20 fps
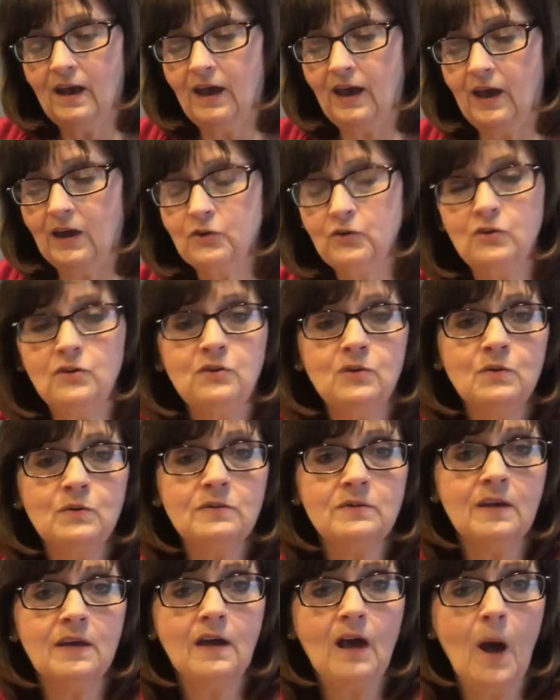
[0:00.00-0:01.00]
and you're
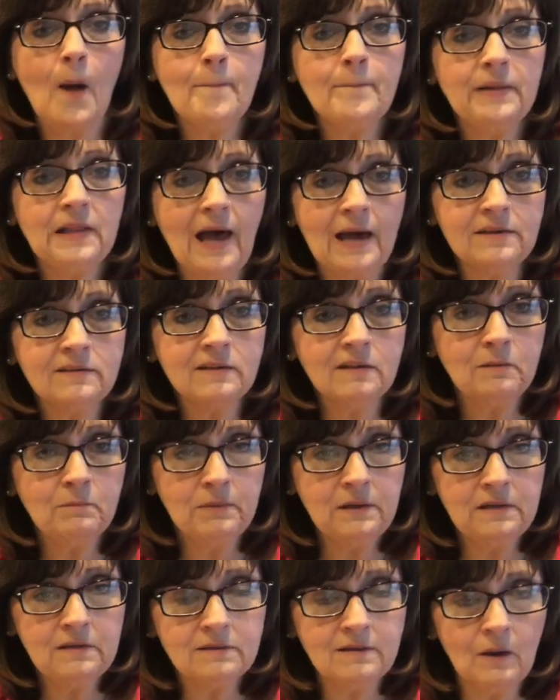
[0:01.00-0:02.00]
using plastic
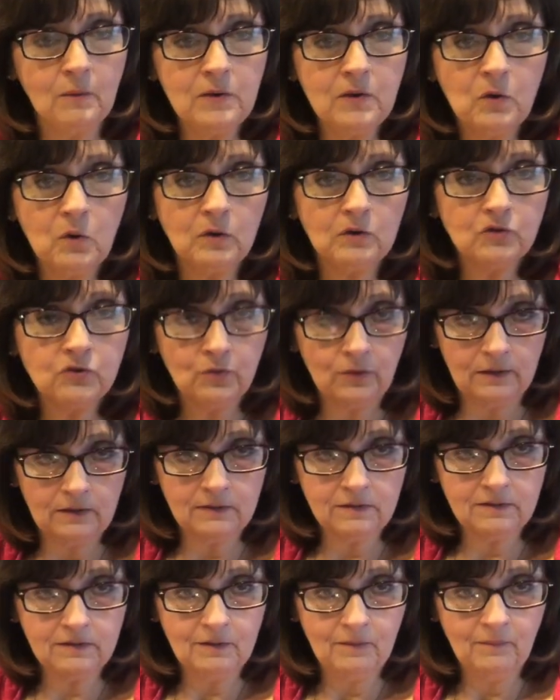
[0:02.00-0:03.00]
beads that we call
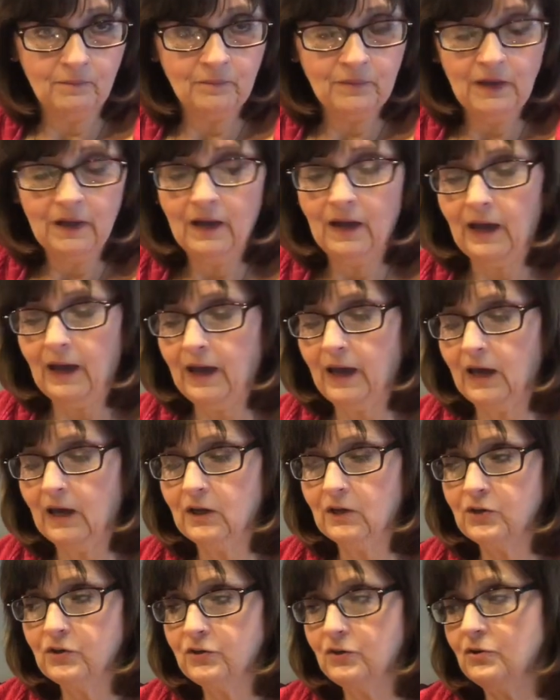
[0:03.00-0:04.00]
drills.
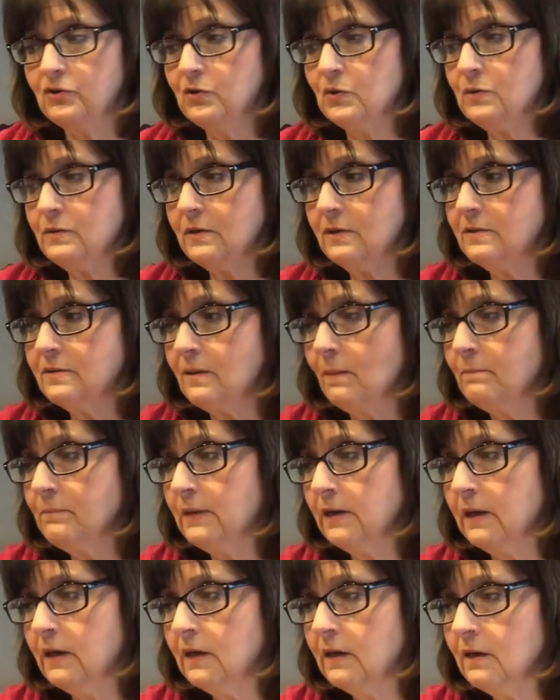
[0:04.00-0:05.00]
And you're using
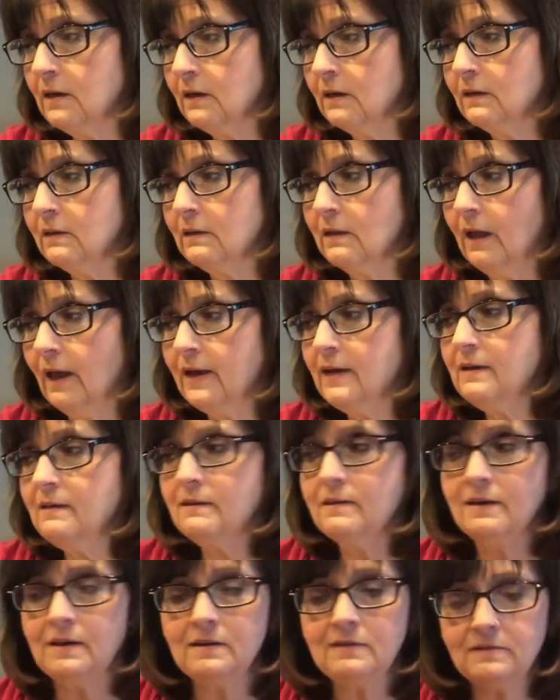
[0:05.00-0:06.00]
something like
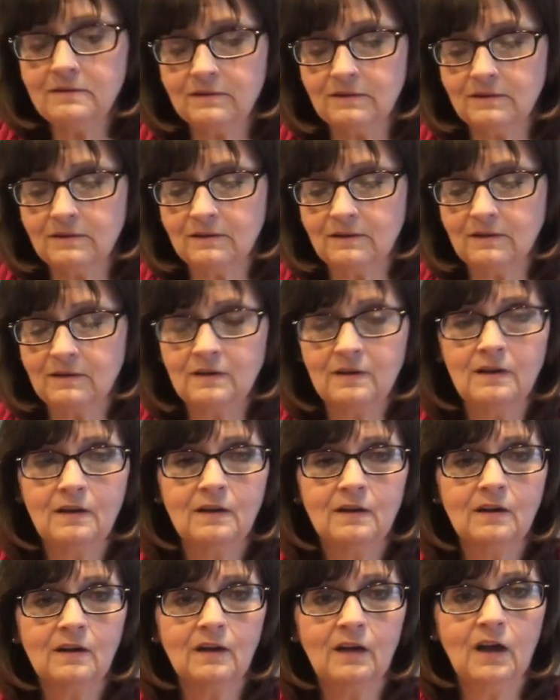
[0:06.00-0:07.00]
this,
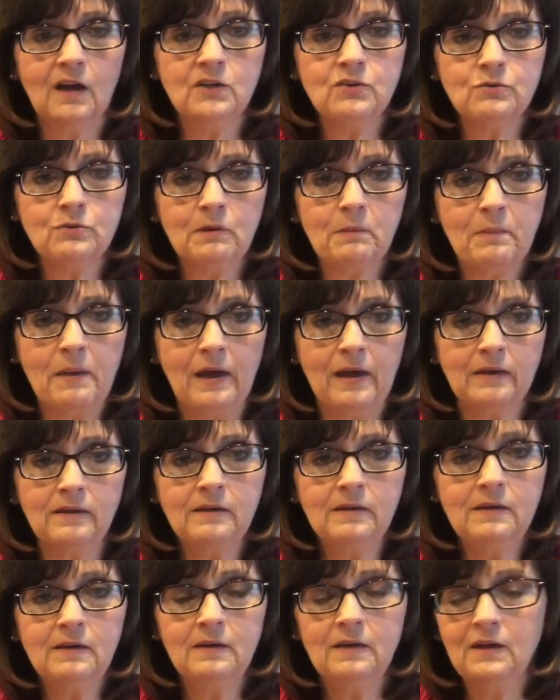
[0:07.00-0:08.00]
a drill
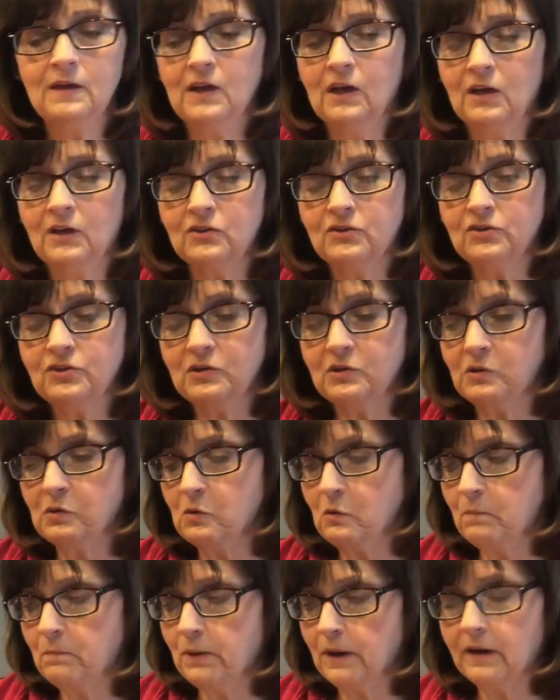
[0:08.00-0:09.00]
pen,
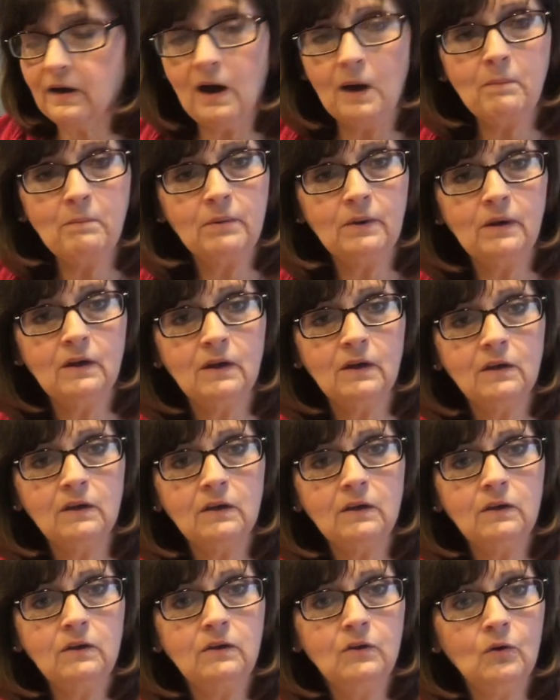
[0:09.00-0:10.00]
to pick up
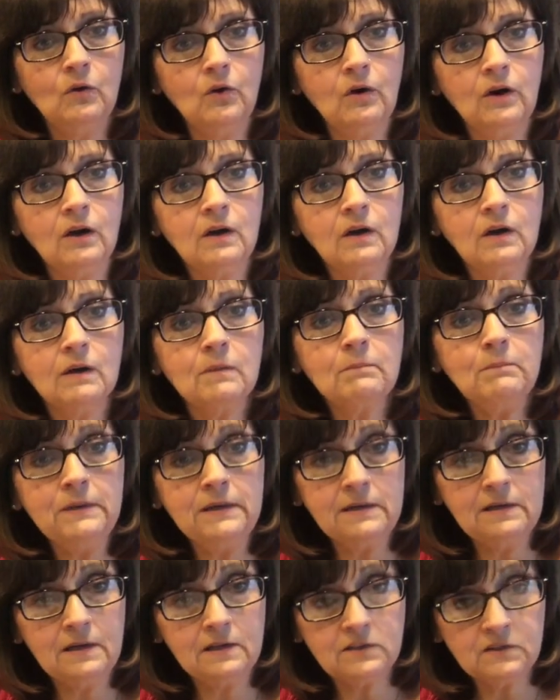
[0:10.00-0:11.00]
your
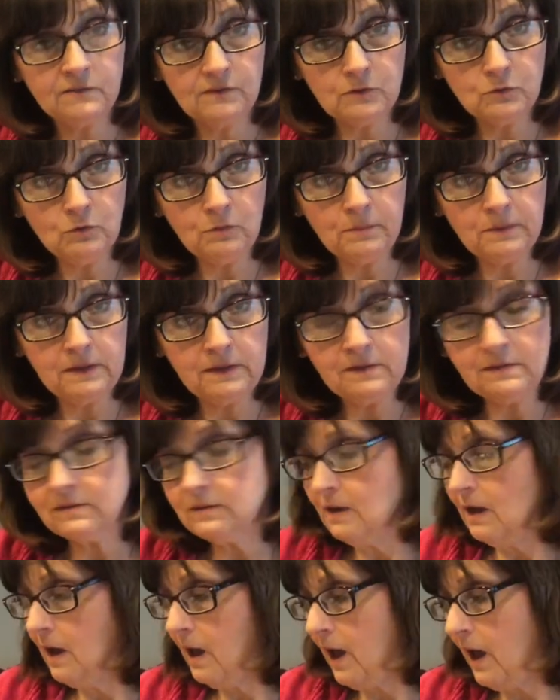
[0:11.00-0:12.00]
individual beads
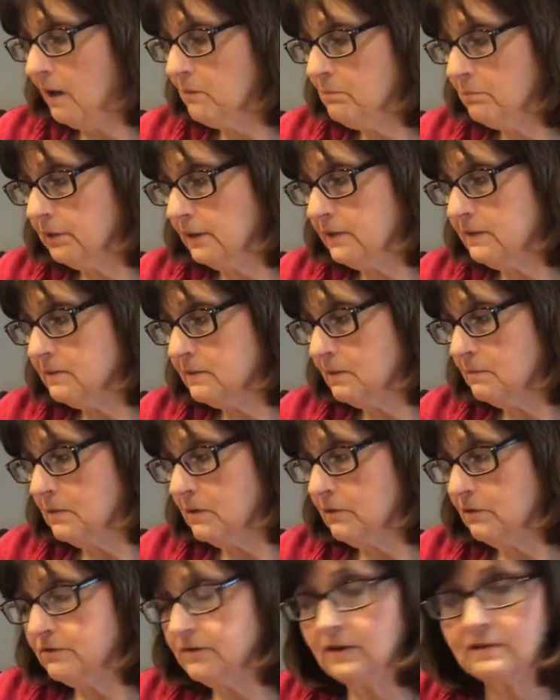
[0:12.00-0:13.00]
and place them in
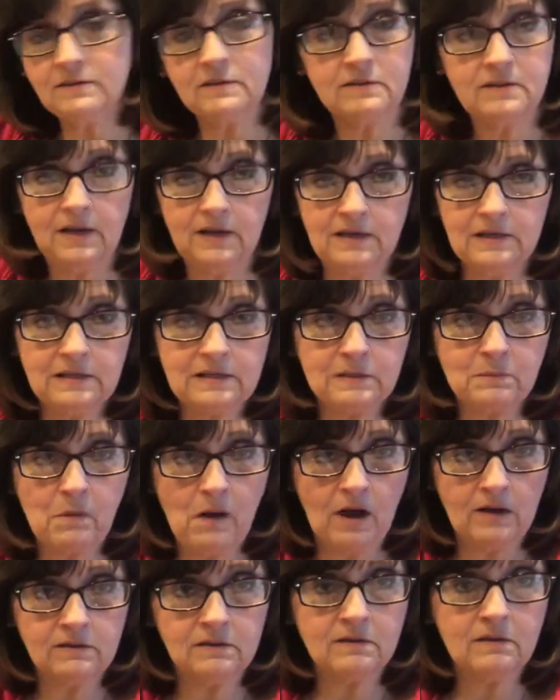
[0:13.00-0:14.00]
their designated
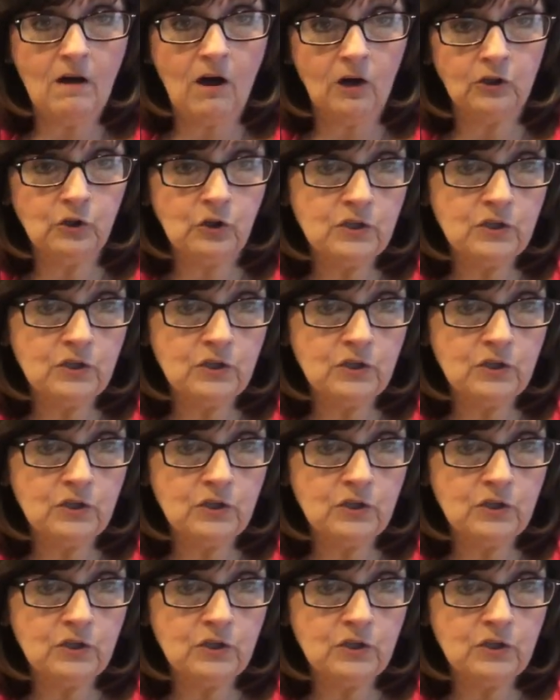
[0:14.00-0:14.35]
spots on